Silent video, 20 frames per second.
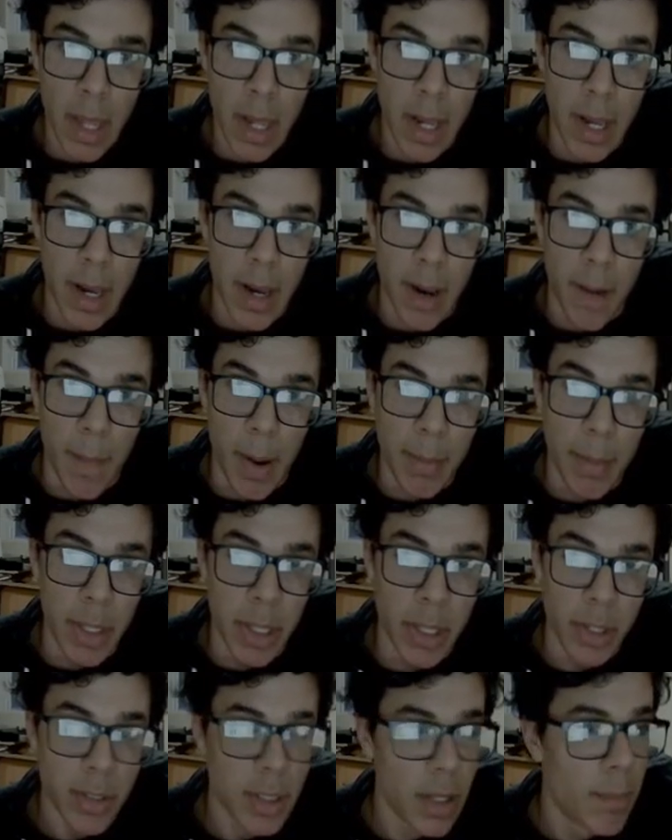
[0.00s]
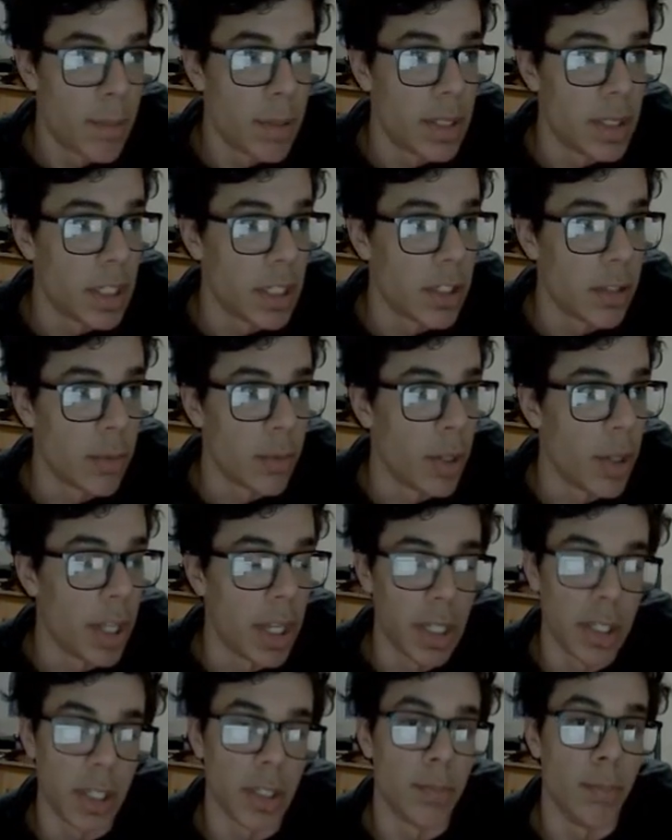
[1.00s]
I mean, there's some positions where they
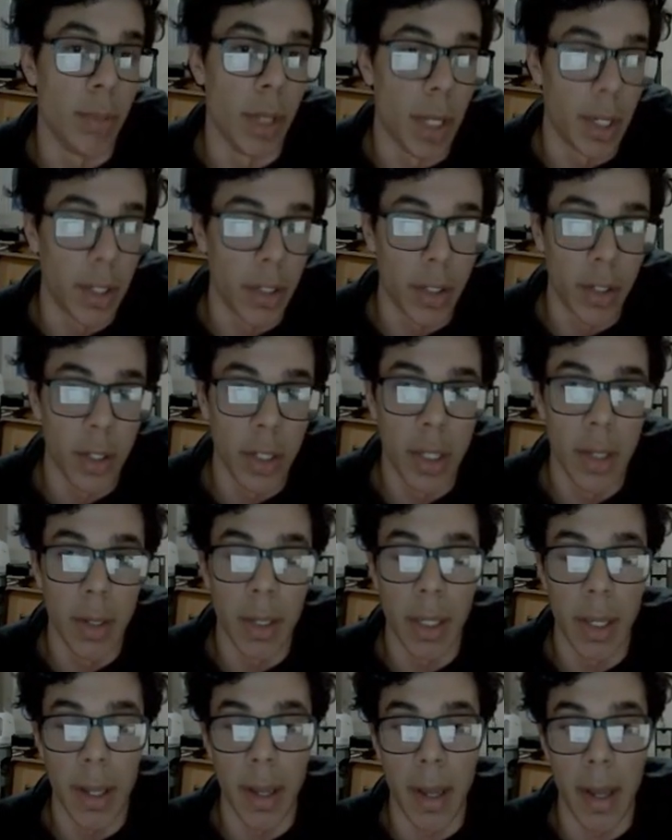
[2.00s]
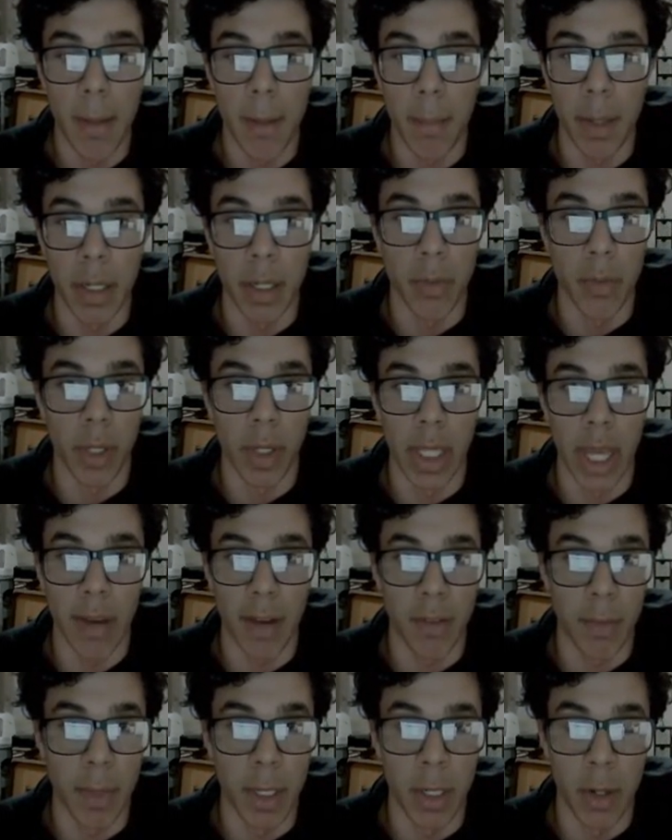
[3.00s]
can just blunder, but you really
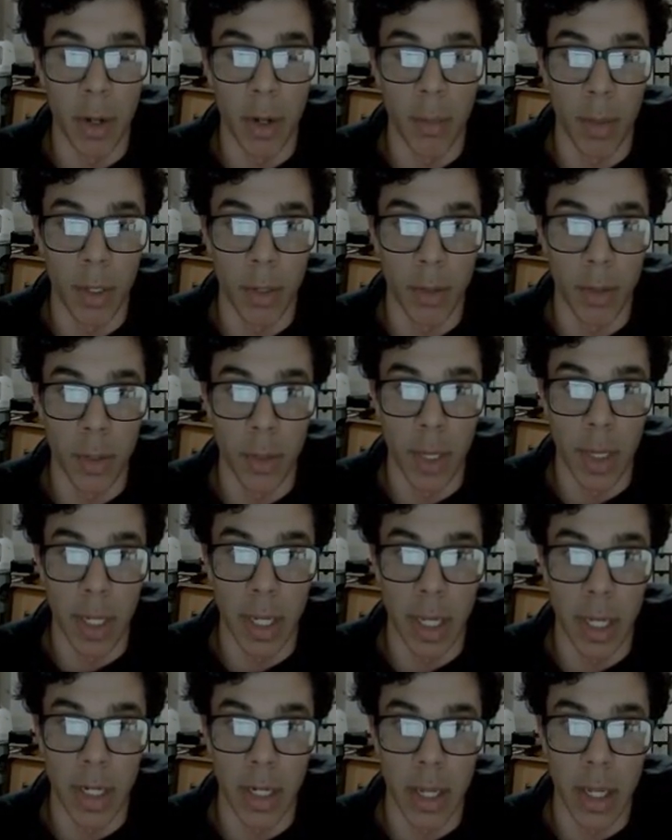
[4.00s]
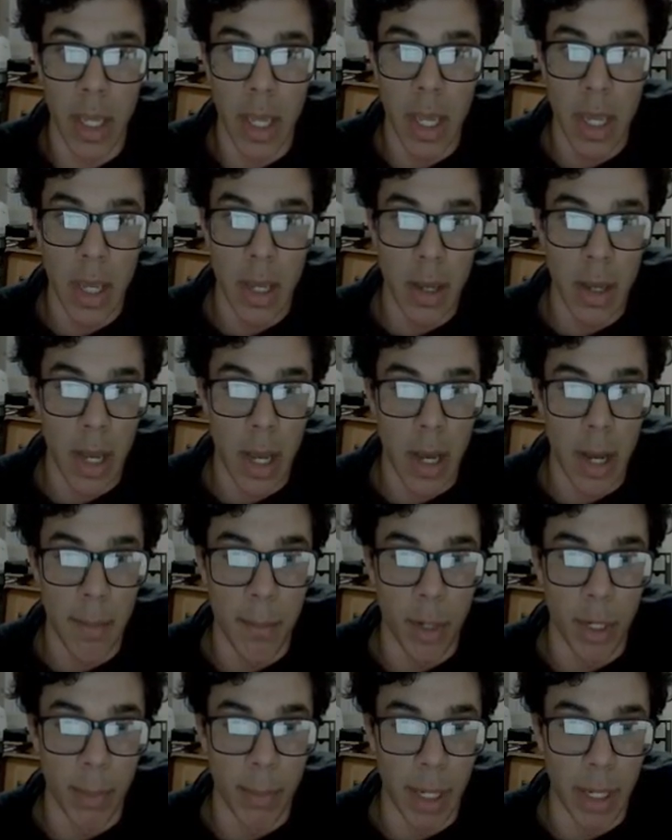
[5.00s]
have to be knowing what you're doing and
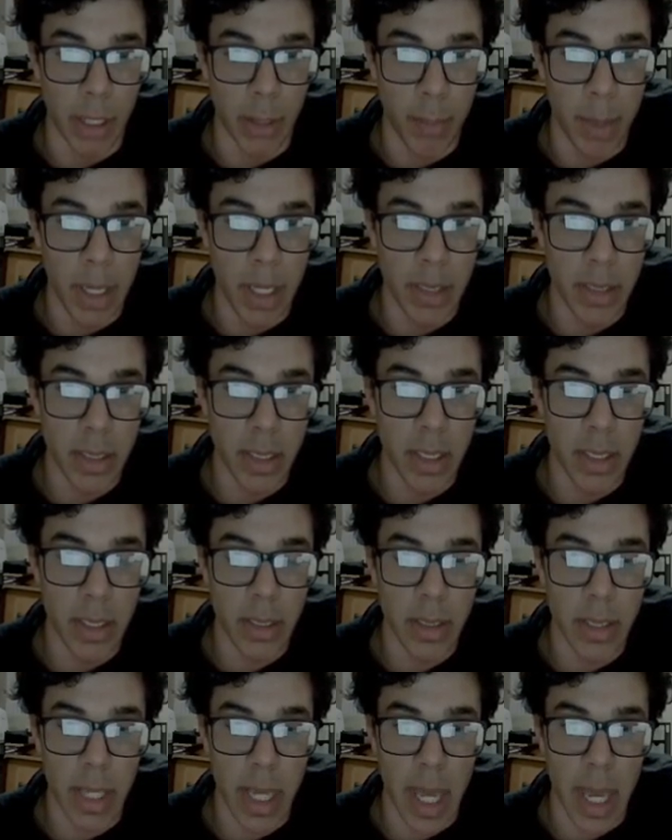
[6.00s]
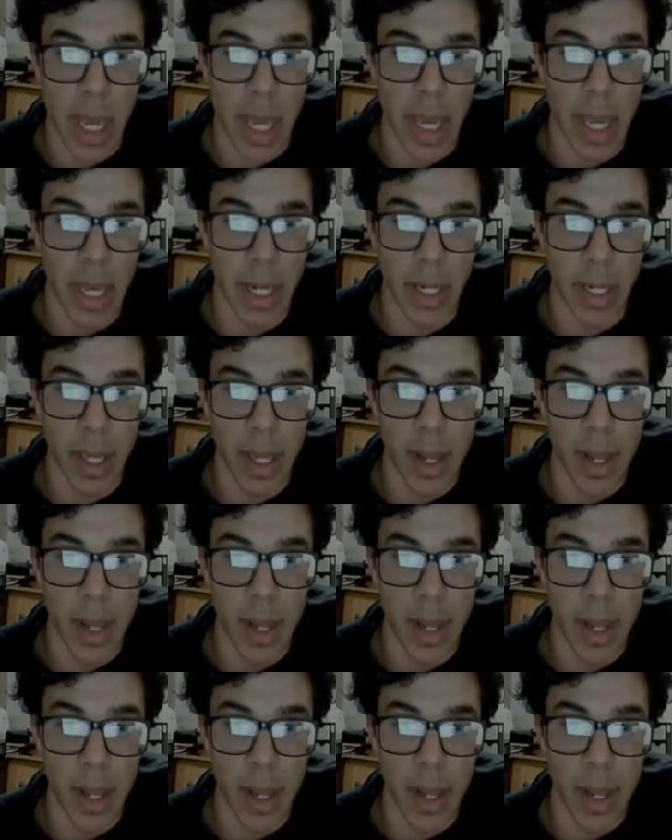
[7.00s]
bring back the pieces, and